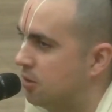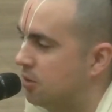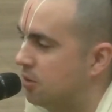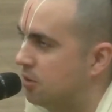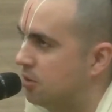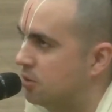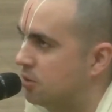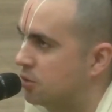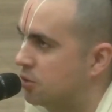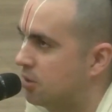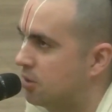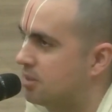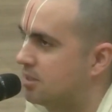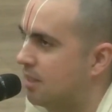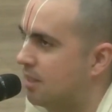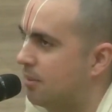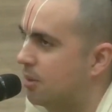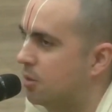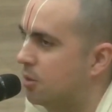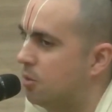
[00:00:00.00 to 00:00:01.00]
short
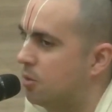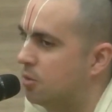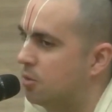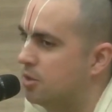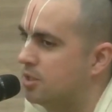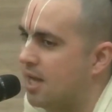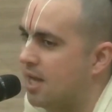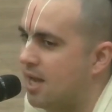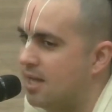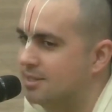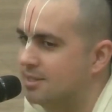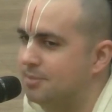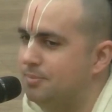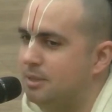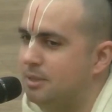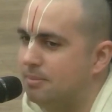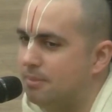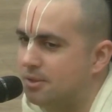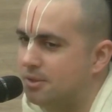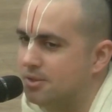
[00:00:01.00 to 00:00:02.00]
time ago, Guruji asked me
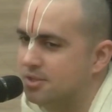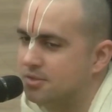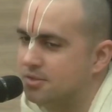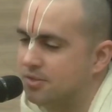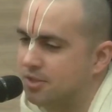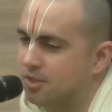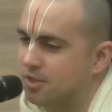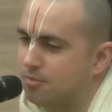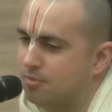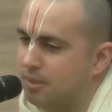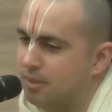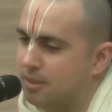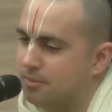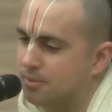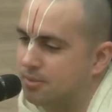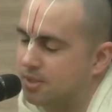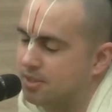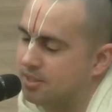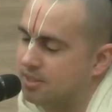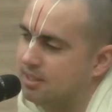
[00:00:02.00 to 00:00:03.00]
about this friend of mine,
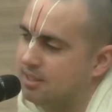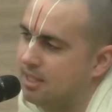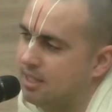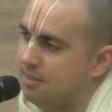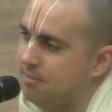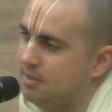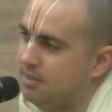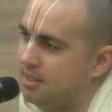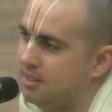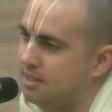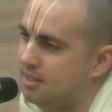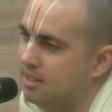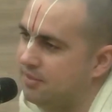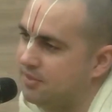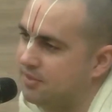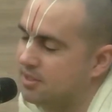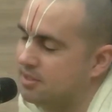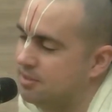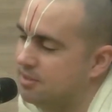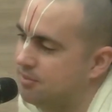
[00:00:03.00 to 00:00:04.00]
because he came here
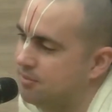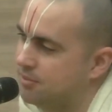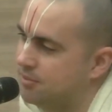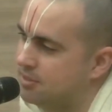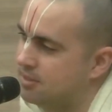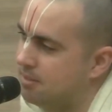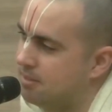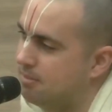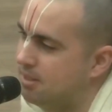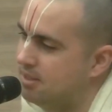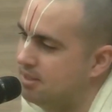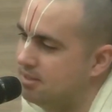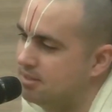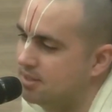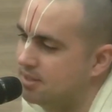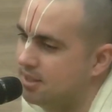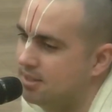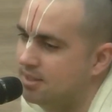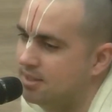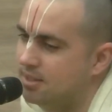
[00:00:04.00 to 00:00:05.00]
after some months,
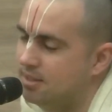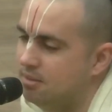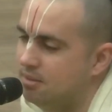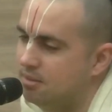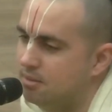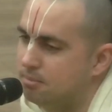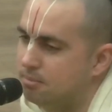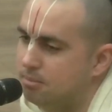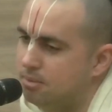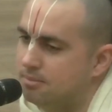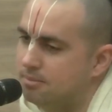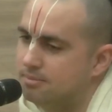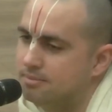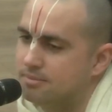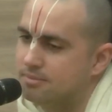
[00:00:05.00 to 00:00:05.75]
and then, boom.